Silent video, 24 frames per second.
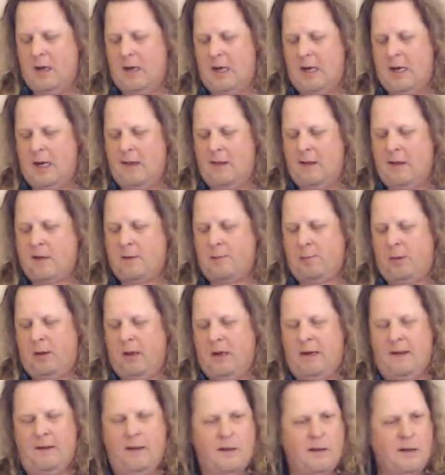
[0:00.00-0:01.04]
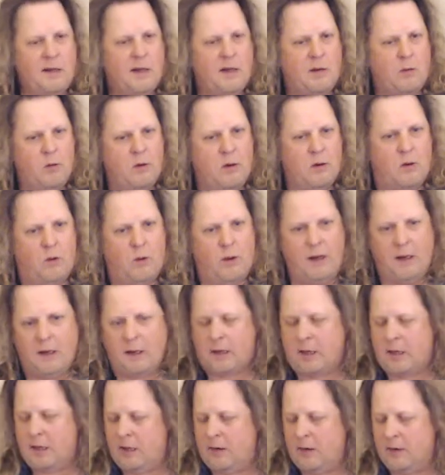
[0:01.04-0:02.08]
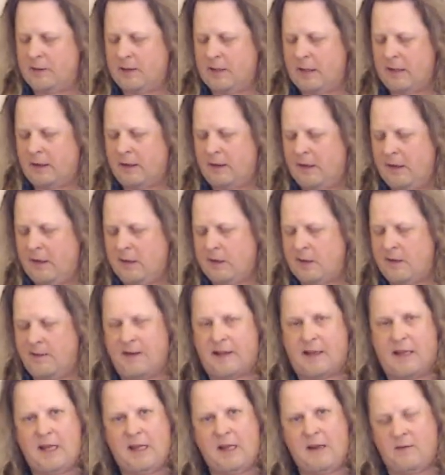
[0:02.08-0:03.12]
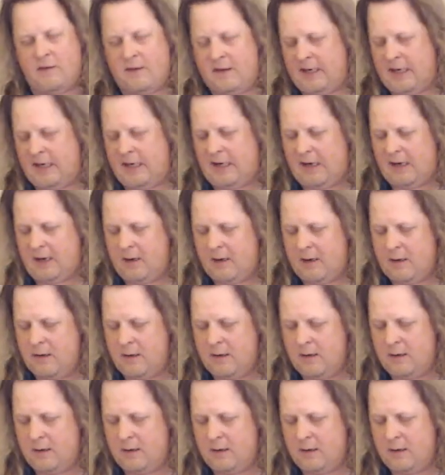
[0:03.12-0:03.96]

Let's play this real quick. It goes like this in the key of D.